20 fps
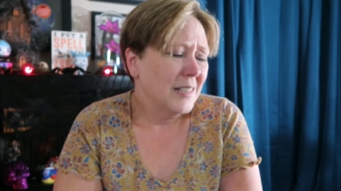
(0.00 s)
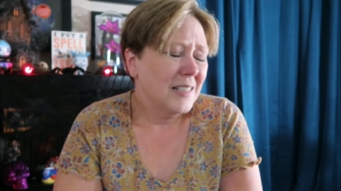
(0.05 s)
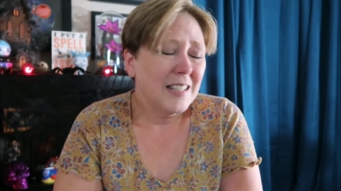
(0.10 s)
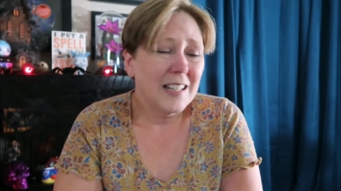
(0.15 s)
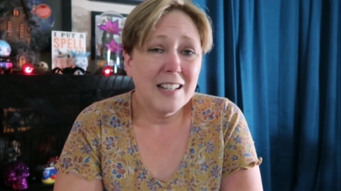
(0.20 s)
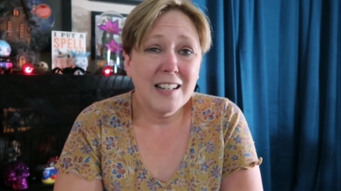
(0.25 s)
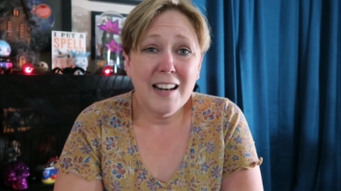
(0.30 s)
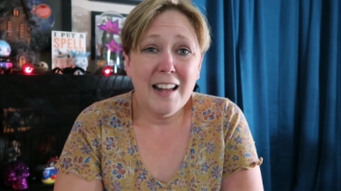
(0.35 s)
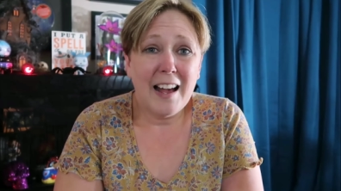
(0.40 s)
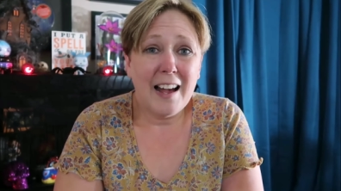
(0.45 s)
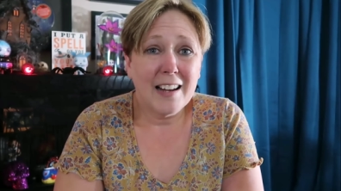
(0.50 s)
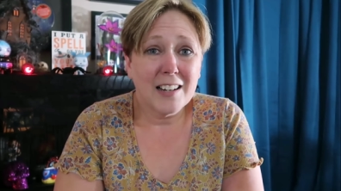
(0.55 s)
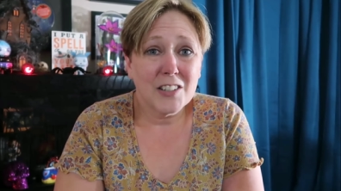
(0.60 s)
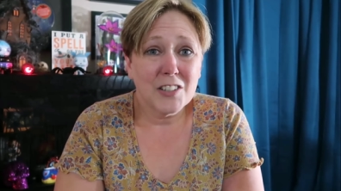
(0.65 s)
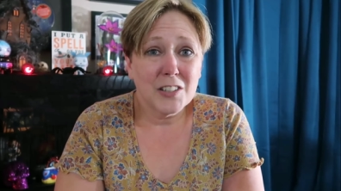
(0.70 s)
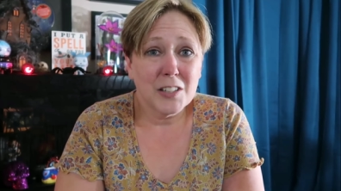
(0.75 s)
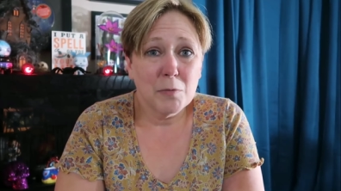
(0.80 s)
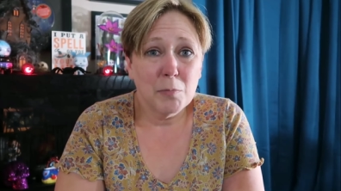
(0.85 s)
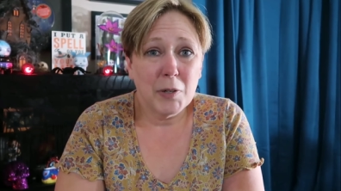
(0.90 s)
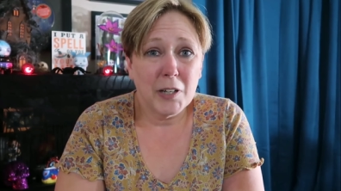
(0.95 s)
Didn't
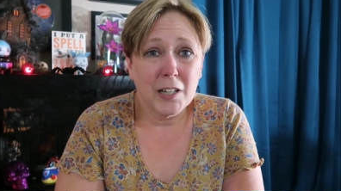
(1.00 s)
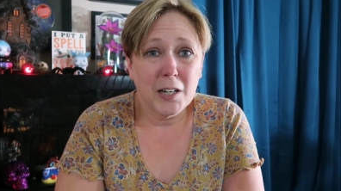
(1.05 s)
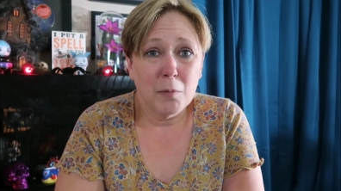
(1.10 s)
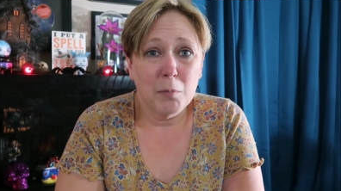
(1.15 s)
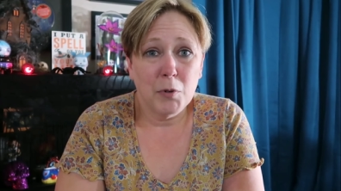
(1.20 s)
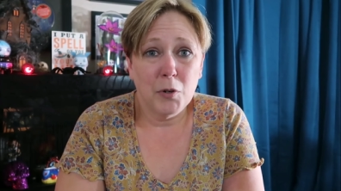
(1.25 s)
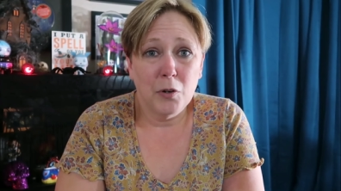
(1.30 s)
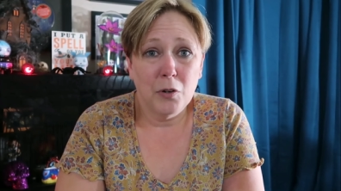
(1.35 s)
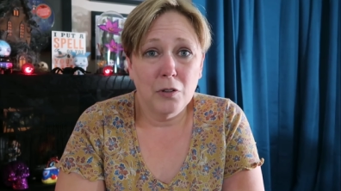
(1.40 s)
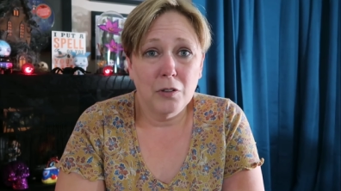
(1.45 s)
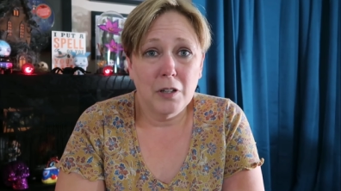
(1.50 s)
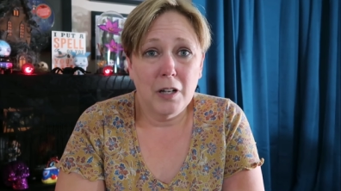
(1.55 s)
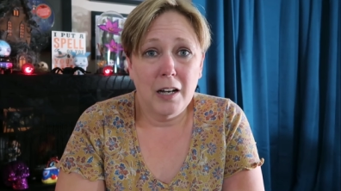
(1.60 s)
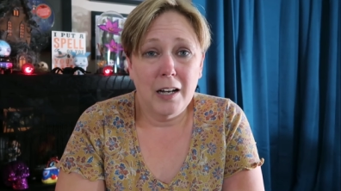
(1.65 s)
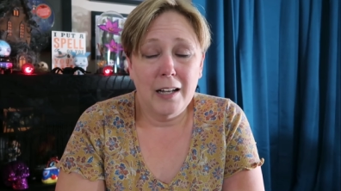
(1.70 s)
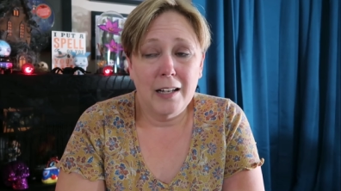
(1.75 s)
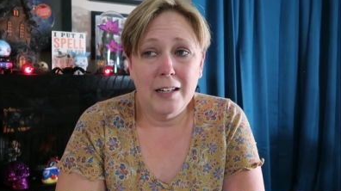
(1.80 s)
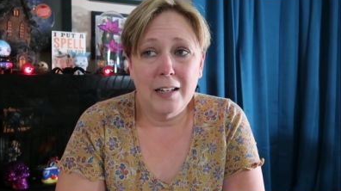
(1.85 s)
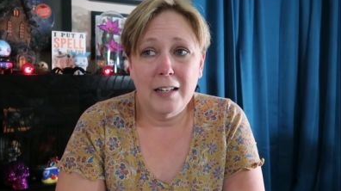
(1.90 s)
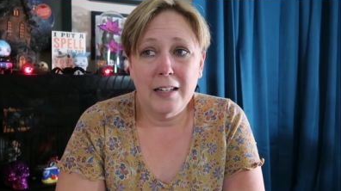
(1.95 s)
actually pick up a whole
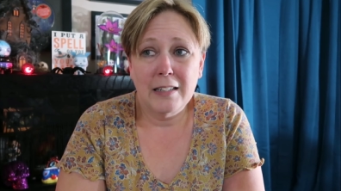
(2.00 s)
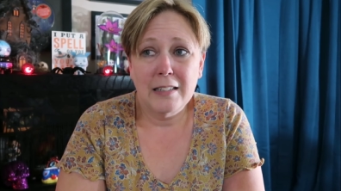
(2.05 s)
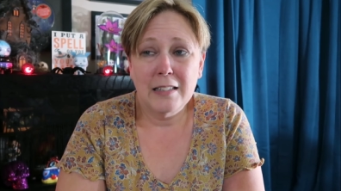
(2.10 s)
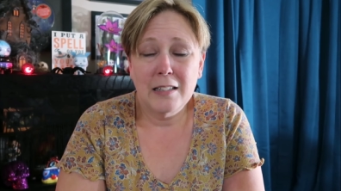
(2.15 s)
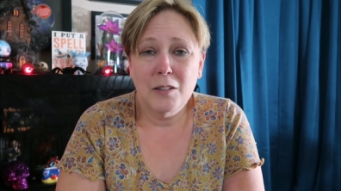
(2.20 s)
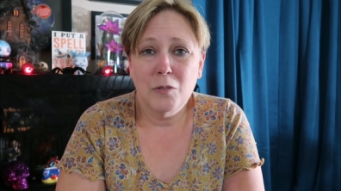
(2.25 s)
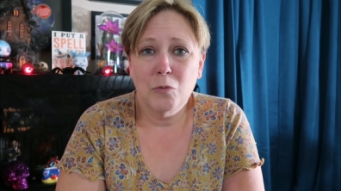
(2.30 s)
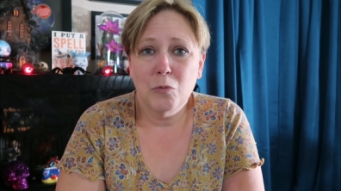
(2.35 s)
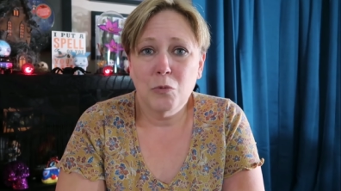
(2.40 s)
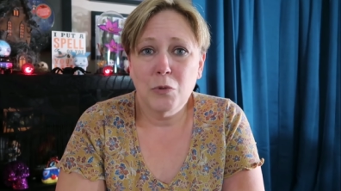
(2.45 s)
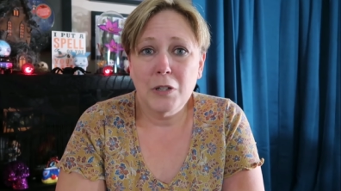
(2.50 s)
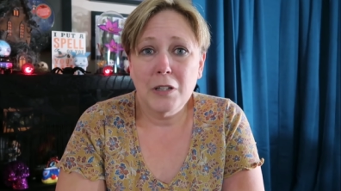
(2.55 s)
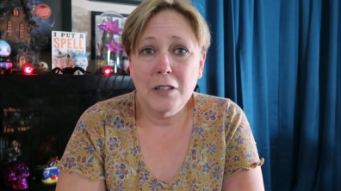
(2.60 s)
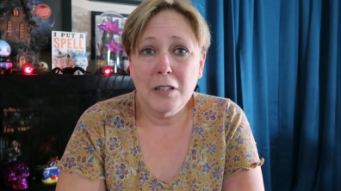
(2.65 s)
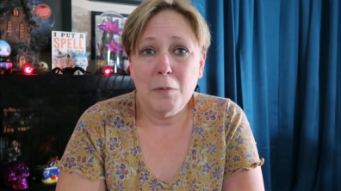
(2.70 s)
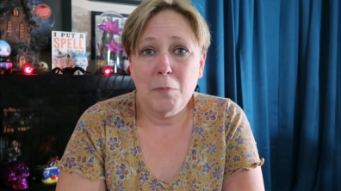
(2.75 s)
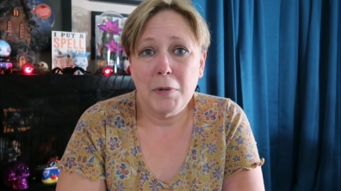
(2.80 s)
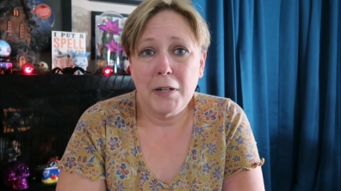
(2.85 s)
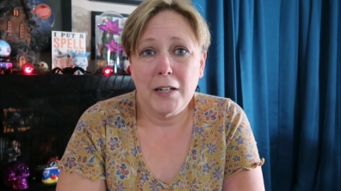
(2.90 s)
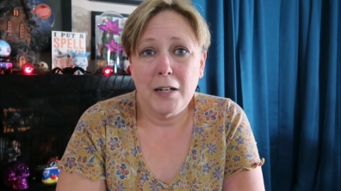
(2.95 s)
lot and didn't
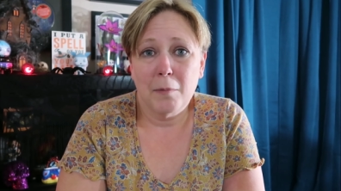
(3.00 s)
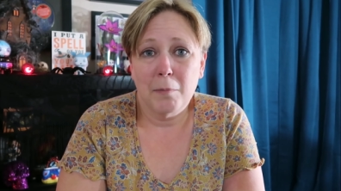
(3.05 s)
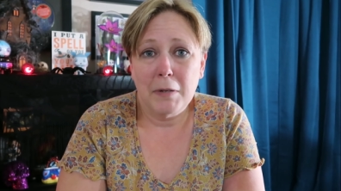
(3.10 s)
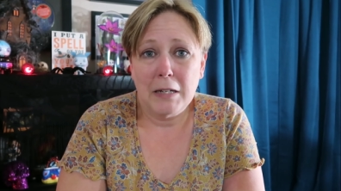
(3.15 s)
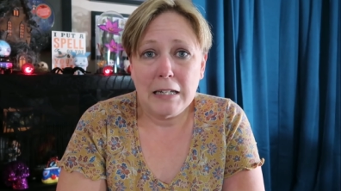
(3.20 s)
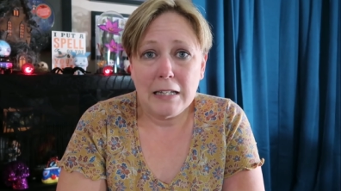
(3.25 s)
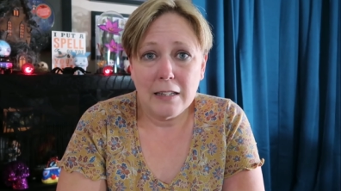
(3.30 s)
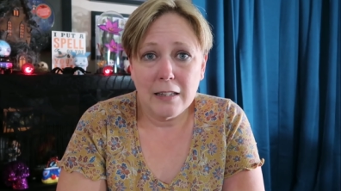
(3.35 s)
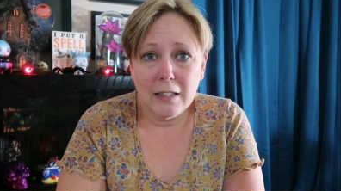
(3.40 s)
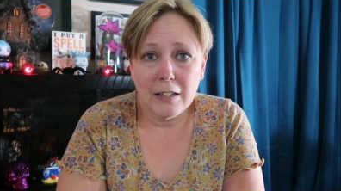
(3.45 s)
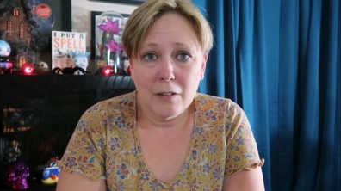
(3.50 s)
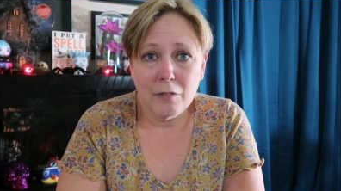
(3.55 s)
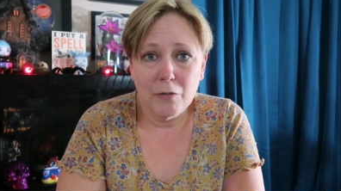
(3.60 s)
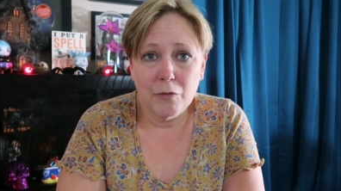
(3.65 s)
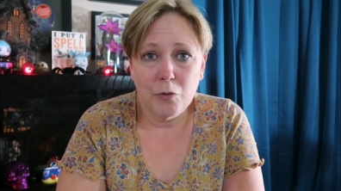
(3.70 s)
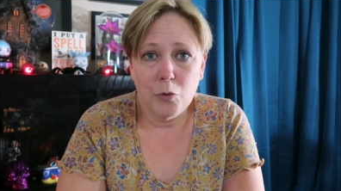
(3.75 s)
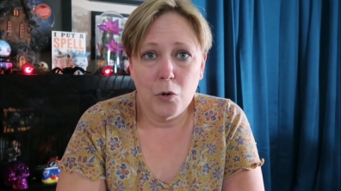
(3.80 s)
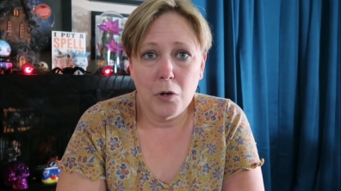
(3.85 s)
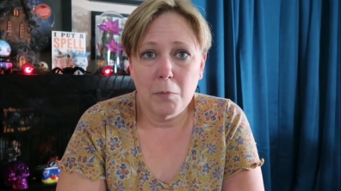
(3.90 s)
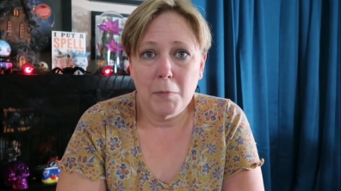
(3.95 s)
really pick up anything
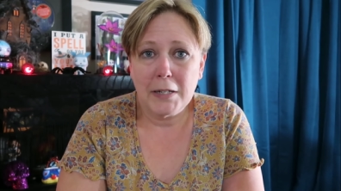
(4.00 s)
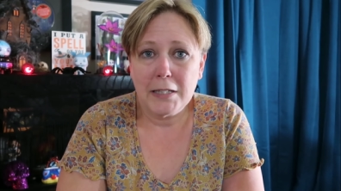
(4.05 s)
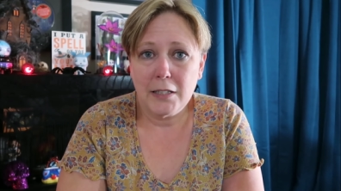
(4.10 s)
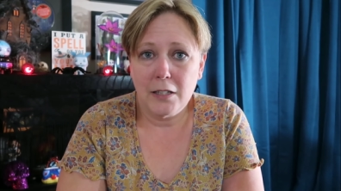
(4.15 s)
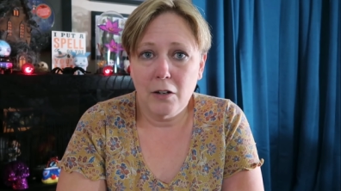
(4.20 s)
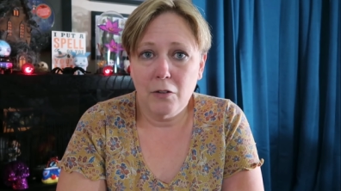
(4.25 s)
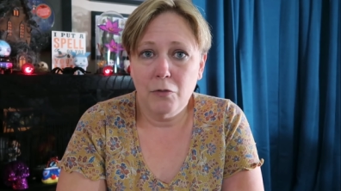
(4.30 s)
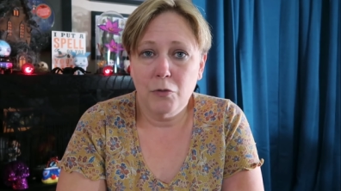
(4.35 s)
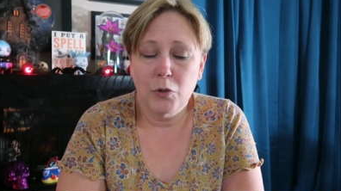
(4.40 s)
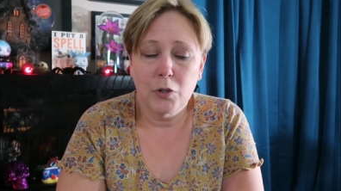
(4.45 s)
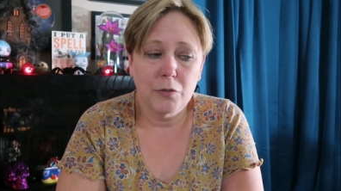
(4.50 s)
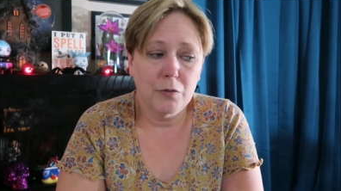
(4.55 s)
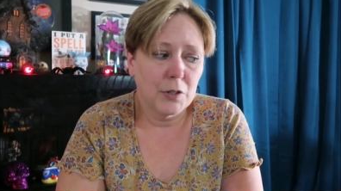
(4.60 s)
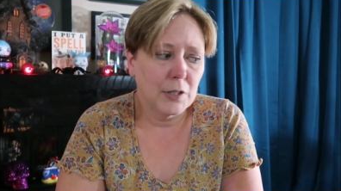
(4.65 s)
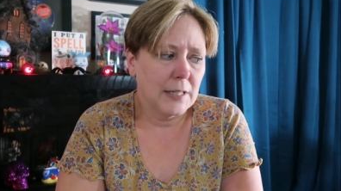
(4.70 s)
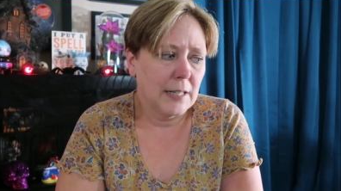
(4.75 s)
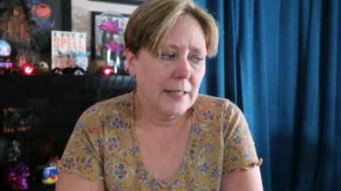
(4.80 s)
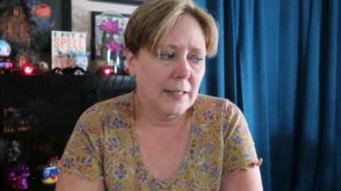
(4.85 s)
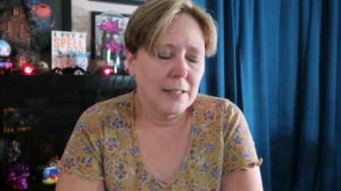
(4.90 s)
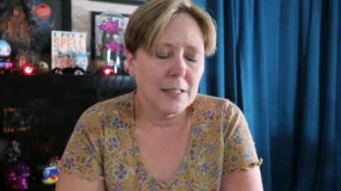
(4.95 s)
for myself or
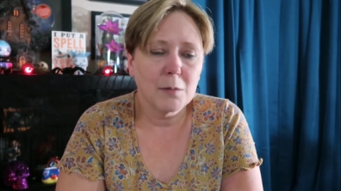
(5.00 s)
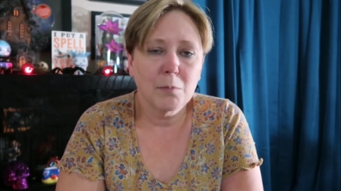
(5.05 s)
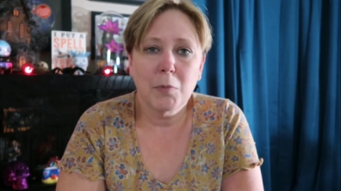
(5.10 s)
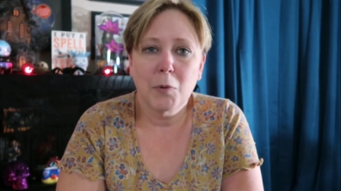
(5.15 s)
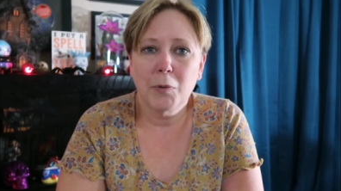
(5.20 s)
for Dennis,